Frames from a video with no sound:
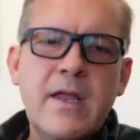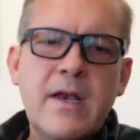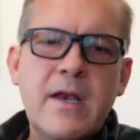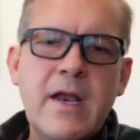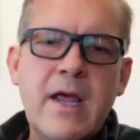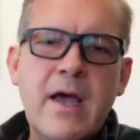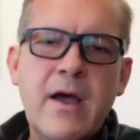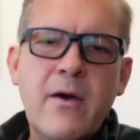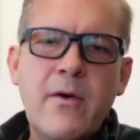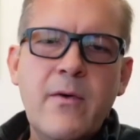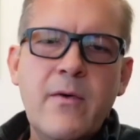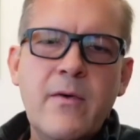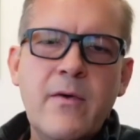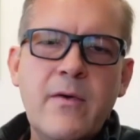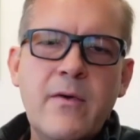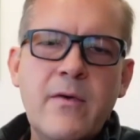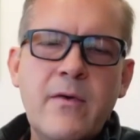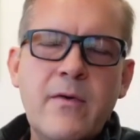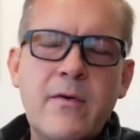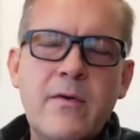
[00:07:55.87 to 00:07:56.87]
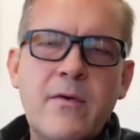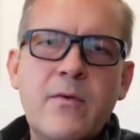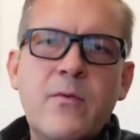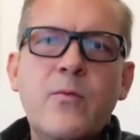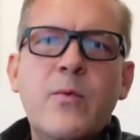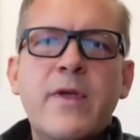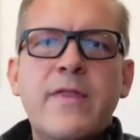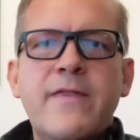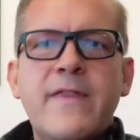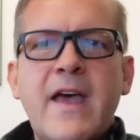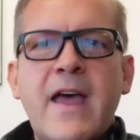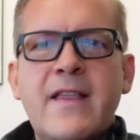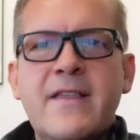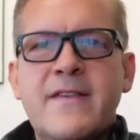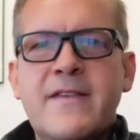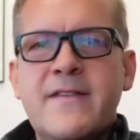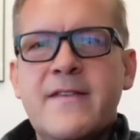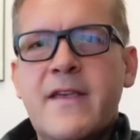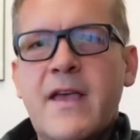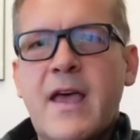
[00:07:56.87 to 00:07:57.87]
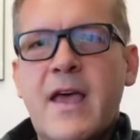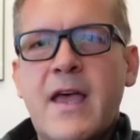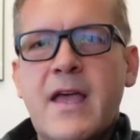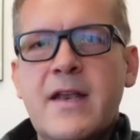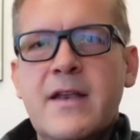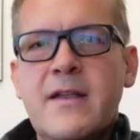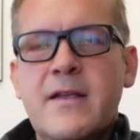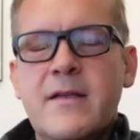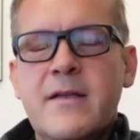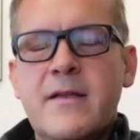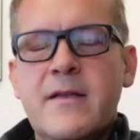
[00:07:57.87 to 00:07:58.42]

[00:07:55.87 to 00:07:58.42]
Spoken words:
Now, with that said,